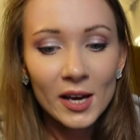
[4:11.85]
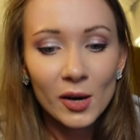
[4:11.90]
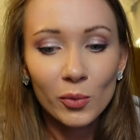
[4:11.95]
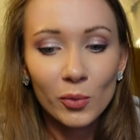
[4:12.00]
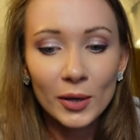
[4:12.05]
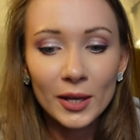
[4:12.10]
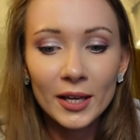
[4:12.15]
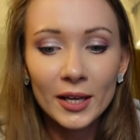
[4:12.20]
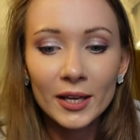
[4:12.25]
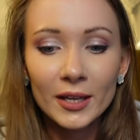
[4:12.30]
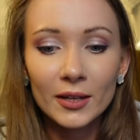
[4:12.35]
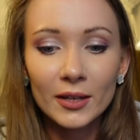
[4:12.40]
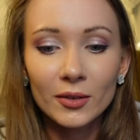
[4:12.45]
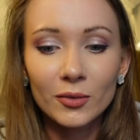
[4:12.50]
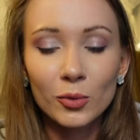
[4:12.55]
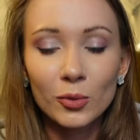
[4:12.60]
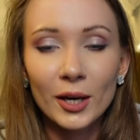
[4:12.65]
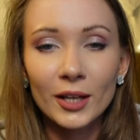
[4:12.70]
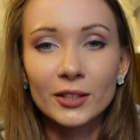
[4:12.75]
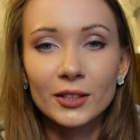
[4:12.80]
we
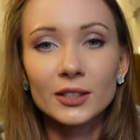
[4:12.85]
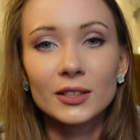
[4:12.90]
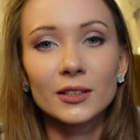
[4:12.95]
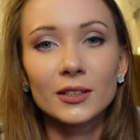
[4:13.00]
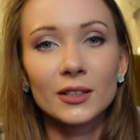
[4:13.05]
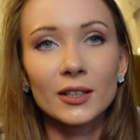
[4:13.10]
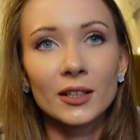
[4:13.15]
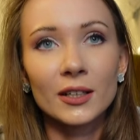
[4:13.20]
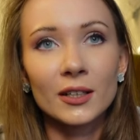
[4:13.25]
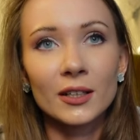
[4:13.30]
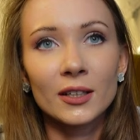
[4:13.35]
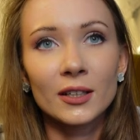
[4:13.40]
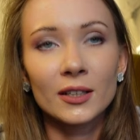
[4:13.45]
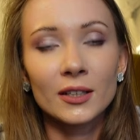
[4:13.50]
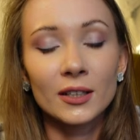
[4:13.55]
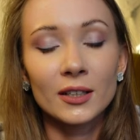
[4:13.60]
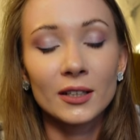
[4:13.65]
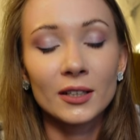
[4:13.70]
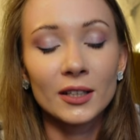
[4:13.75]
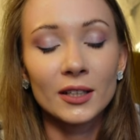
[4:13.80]
went
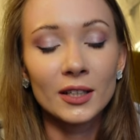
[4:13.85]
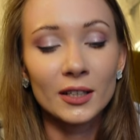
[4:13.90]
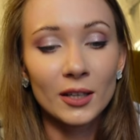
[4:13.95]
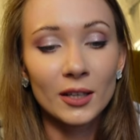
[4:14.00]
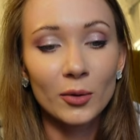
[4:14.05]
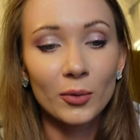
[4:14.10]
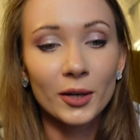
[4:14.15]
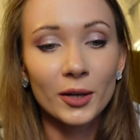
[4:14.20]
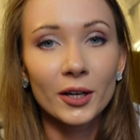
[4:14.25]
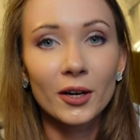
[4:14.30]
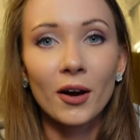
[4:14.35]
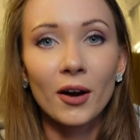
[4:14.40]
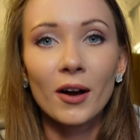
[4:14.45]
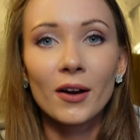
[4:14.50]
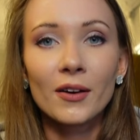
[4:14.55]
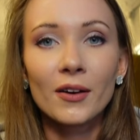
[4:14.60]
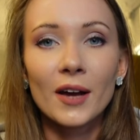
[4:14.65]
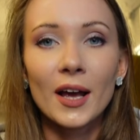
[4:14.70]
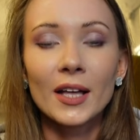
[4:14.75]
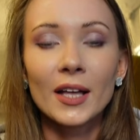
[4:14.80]
uh, in our
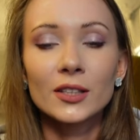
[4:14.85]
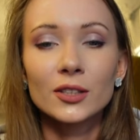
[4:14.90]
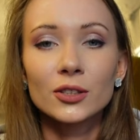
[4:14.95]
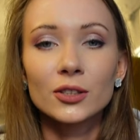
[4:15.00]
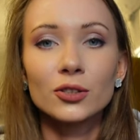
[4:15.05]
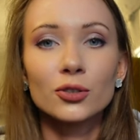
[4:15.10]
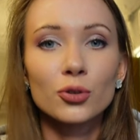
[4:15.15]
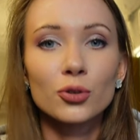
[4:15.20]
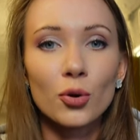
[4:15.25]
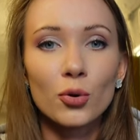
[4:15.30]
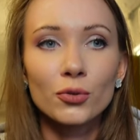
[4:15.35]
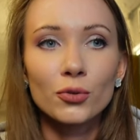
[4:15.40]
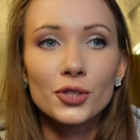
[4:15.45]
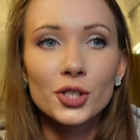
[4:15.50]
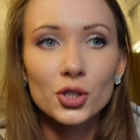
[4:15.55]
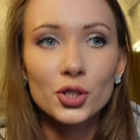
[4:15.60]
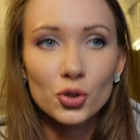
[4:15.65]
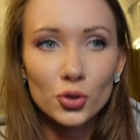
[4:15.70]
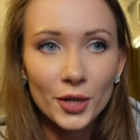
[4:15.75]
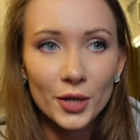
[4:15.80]
car and drove
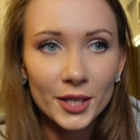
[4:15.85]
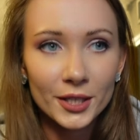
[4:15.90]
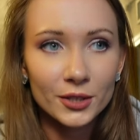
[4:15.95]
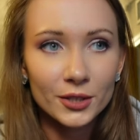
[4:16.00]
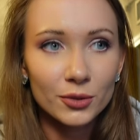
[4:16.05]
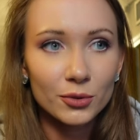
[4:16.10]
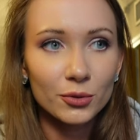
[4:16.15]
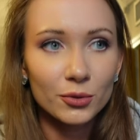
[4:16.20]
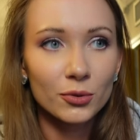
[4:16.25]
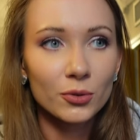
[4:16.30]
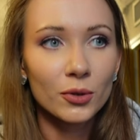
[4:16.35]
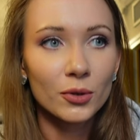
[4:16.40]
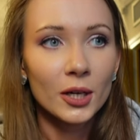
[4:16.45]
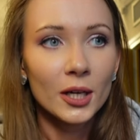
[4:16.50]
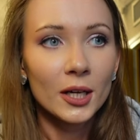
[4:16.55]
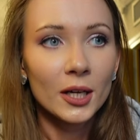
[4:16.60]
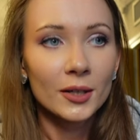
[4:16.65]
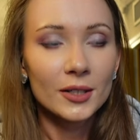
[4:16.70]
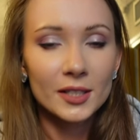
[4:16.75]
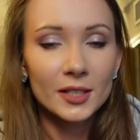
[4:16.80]
straight to
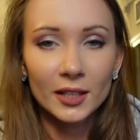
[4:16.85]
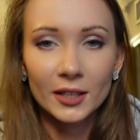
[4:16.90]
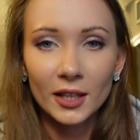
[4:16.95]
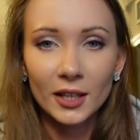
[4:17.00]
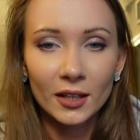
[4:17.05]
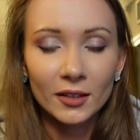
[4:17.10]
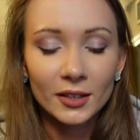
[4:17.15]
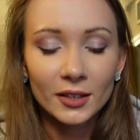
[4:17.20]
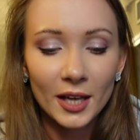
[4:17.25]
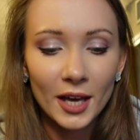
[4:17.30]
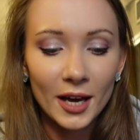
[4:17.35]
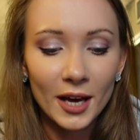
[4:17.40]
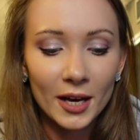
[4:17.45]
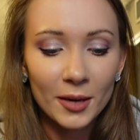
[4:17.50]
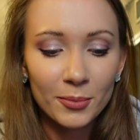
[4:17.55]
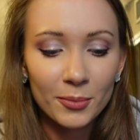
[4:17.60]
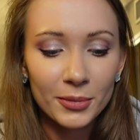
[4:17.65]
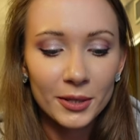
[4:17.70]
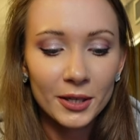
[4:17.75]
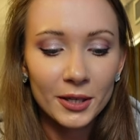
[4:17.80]
Sénanque
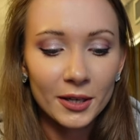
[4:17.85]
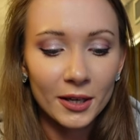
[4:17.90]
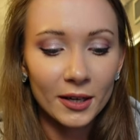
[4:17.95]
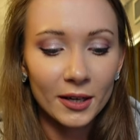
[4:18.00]
Abbey.